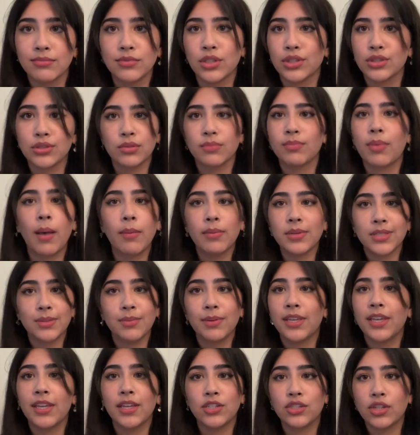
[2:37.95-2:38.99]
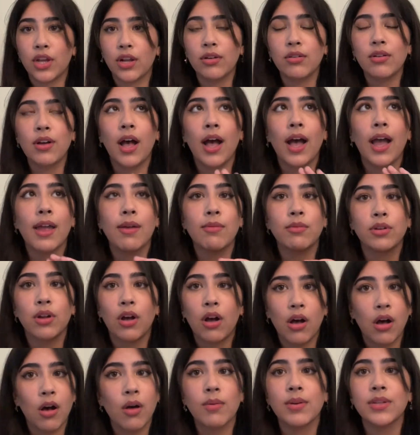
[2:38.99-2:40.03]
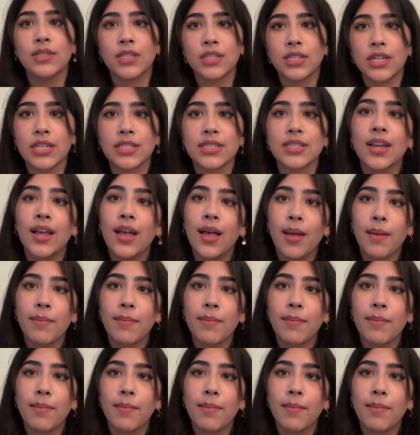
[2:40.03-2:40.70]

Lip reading: Just public speaking in general, I would always suggest